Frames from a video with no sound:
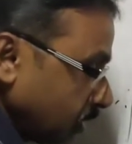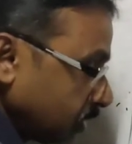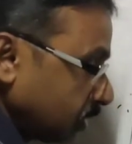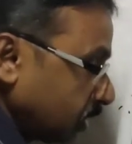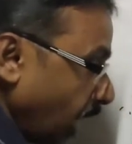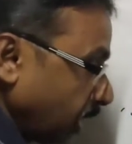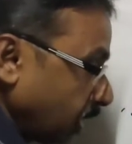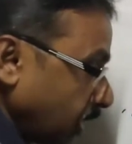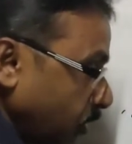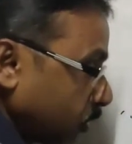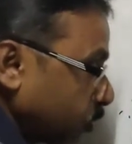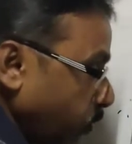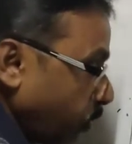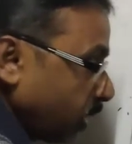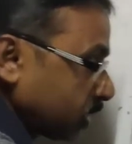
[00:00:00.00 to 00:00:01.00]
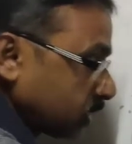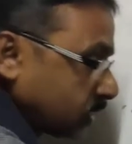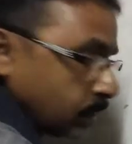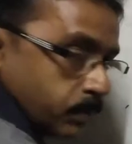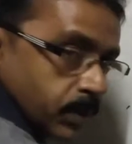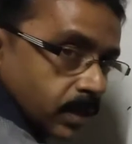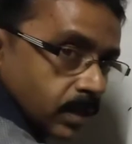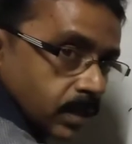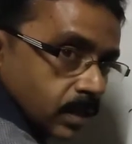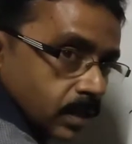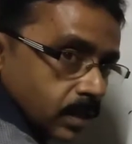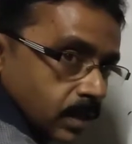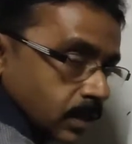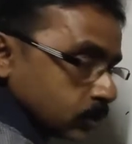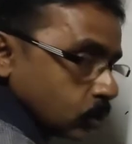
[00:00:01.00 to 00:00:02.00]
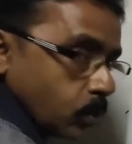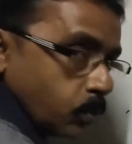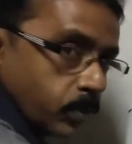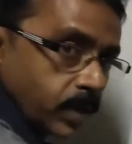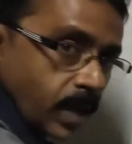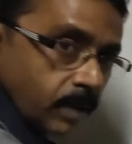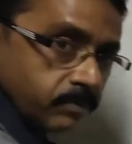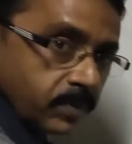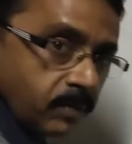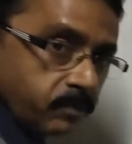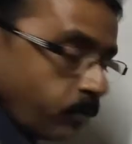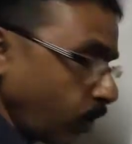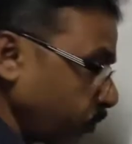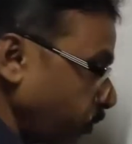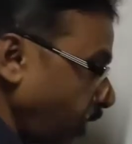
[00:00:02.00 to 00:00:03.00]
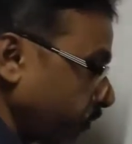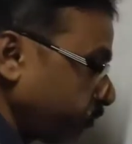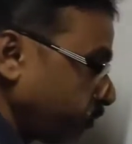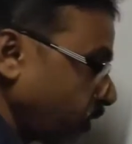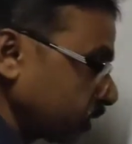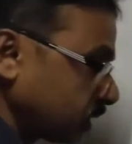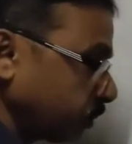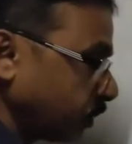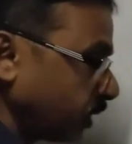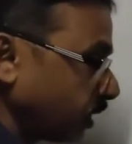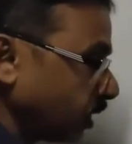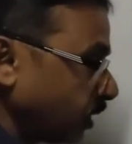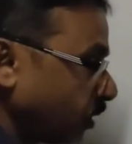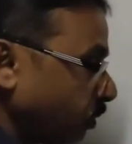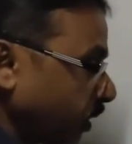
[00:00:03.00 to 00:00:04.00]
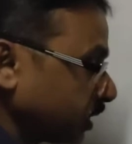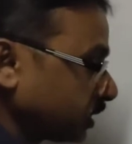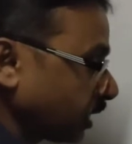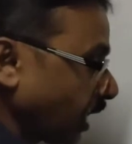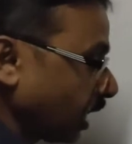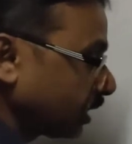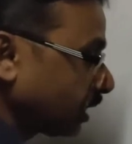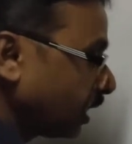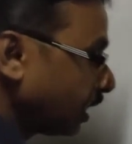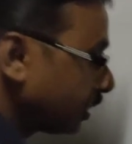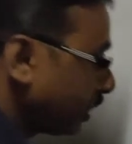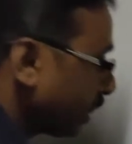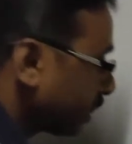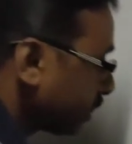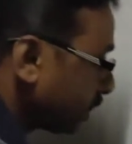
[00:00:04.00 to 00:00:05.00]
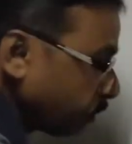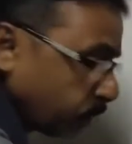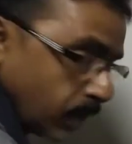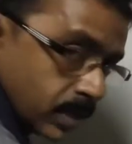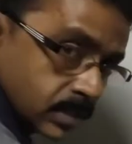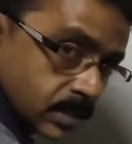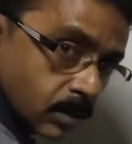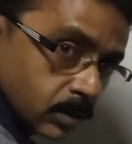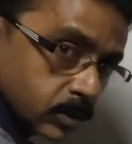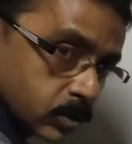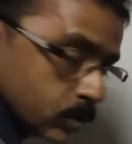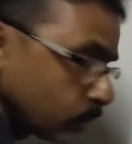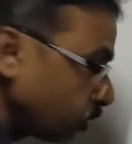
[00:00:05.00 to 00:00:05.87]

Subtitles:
That equal to what? CP. So we have the formula for CP. What is that? That CP is equals